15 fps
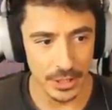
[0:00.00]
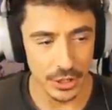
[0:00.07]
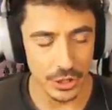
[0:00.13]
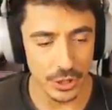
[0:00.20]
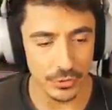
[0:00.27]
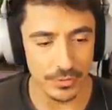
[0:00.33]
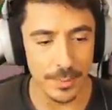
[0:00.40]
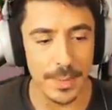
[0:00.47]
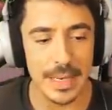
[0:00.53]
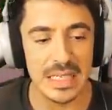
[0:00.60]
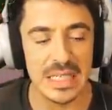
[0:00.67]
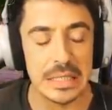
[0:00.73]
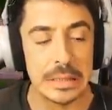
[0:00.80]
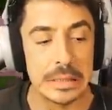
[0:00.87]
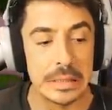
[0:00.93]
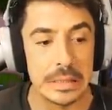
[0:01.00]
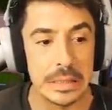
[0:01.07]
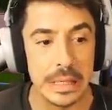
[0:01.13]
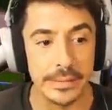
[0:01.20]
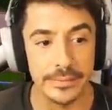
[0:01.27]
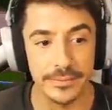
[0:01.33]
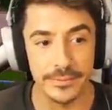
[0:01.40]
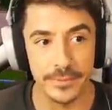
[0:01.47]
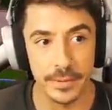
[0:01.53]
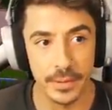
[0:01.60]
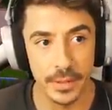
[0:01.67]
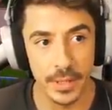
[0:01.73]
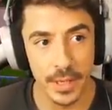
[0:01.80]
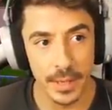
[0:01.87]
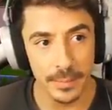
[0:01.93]
Too repetitive.
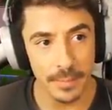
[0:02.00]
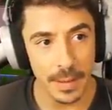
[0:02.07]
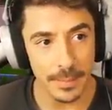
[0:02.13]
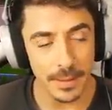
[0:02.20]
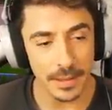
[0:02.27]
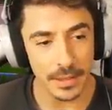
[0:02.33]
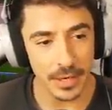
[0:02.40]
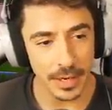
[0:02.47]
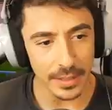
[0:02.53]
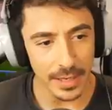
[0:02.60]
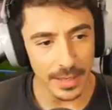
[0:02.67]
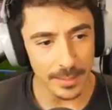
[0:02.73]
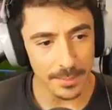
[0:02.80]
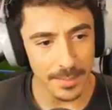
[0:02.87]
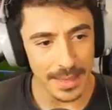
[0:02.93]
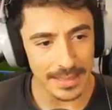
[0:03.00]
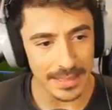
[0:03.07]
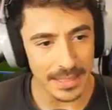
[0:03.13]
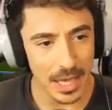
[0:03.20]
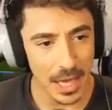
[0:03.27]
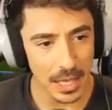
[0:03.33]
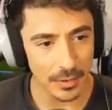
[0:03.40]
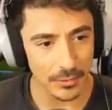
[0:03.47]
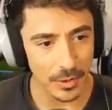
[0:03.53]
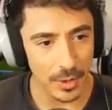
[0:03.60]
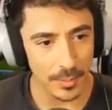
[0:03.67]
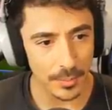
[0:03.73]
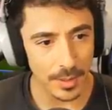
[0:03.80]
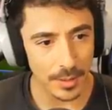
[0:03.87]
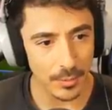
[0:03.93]
Maybe could I like mix a color
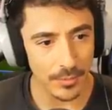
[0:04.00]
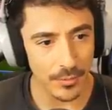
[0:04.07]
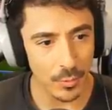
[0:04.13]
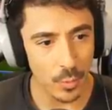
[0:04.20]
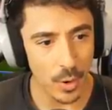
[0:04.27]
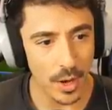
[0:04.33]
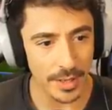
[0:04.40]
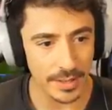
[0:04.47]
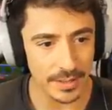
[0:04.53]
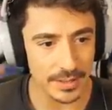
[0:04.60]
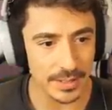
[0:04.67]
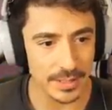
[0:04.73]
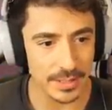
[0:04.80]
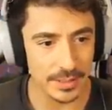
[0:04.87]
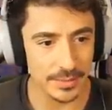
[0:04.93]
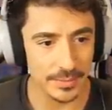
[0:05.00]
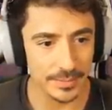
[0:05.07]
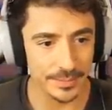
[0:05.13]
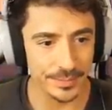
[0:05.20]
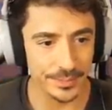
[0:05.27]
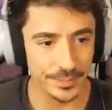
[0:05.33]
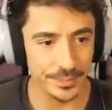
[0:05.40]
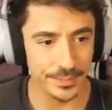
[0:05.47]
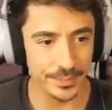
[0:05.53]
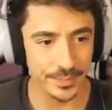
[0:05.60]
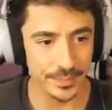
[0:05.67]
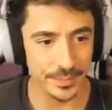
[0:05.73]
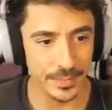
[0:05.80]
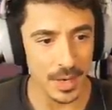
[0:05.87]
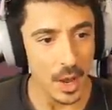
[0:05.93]
up like with a white?
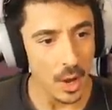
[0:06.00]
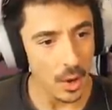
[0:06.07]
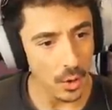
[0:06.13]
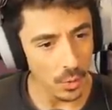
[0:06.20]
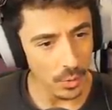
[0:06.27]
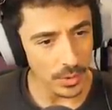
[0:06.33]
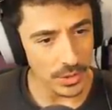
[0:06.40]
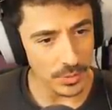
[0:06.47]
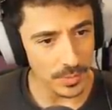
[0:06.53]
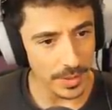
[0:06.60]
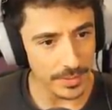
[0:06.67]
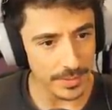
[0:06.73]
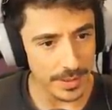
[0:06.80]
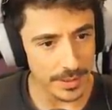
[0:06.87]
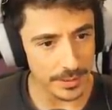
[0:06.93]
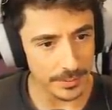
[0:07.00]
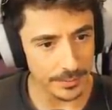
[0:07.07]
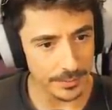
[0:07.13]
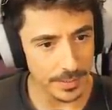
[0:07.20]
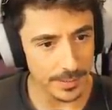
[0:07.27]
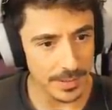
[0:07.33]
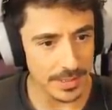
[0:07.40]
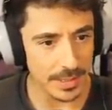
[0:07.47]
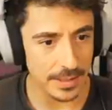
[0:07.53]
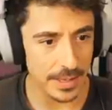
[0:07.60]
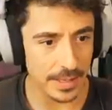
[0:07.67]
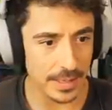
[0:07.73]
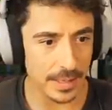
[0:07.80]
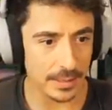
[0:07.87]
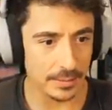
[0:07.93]
Oh, I don't mind that. Let me see that
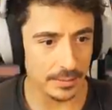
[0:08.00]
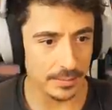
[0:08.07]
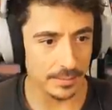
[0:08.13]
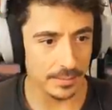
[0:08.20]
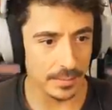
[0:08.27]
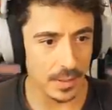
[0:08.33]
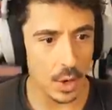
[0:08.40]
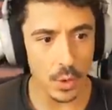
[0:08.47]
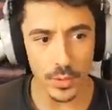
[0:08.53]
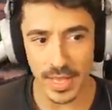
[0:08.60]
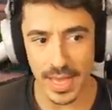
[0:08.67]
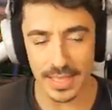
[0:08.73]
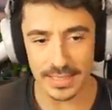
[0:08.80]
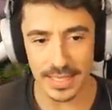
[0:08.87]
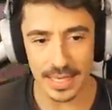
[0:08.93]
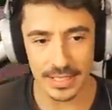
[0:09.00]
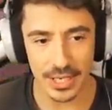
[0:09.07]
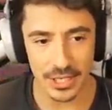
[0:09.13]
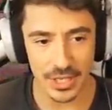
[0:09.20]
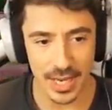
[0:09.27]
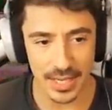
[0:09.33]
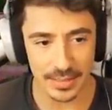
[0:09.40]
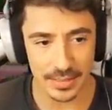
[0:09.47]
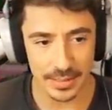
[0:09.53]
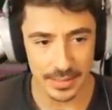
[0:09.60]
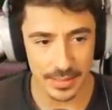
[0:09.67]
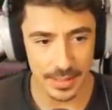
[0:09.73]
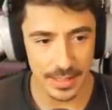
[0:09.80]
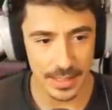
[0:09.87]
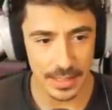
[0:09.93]
again. Oh, yes, yes, yes, yes.
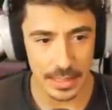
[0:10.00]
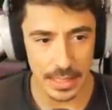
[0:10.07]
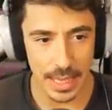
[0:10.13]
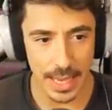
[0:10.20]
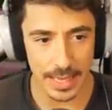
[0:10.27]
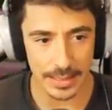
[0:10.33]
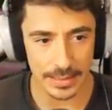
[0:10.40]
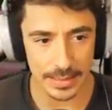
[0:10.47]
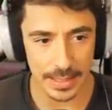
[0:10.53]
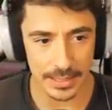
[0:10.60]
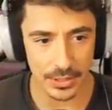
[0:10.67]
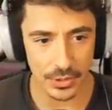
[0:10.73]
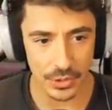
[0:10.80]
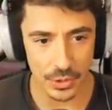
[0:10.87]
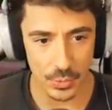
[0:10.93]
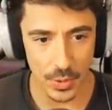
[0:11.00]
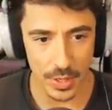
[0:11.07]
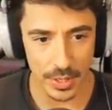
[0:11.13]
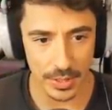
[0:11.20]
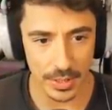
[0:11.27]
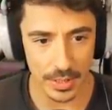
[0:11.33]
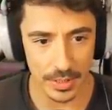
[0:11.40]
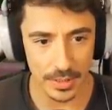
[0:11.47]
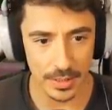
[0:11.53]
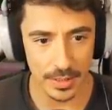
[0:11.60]
Yes, that's going to work.